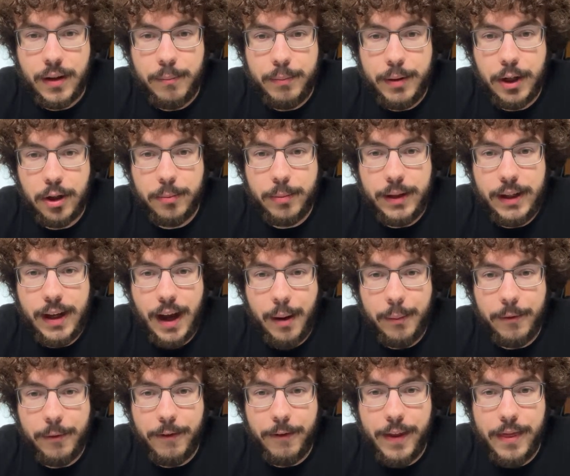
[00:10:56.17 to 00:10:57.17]
BRB, I'm
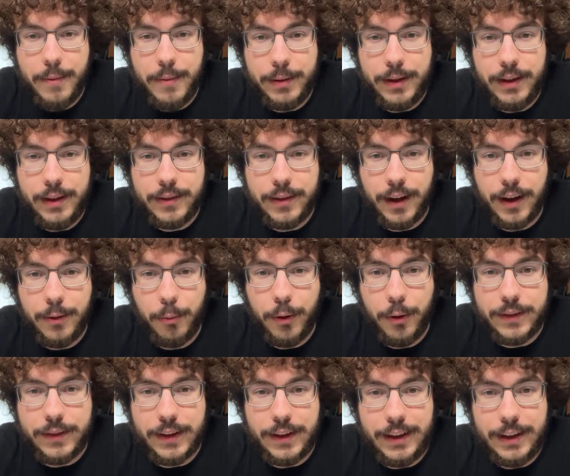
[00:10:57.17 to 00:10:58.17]
gonna find the piece I'd
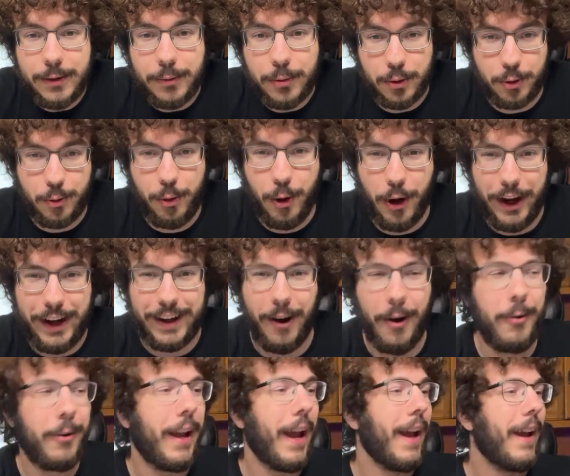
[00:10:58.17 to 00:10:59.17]
want to eat real quick.
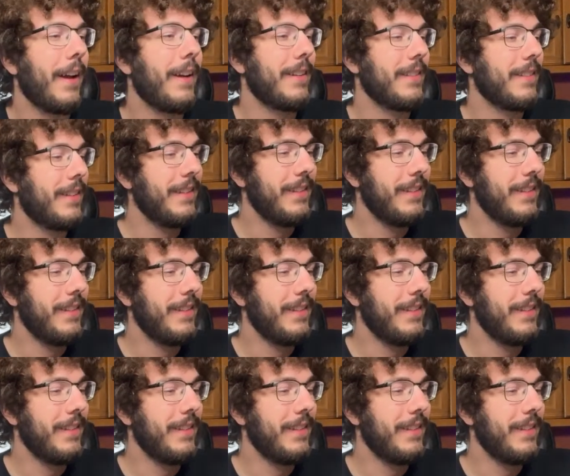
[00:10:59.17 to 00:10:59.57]
Okay.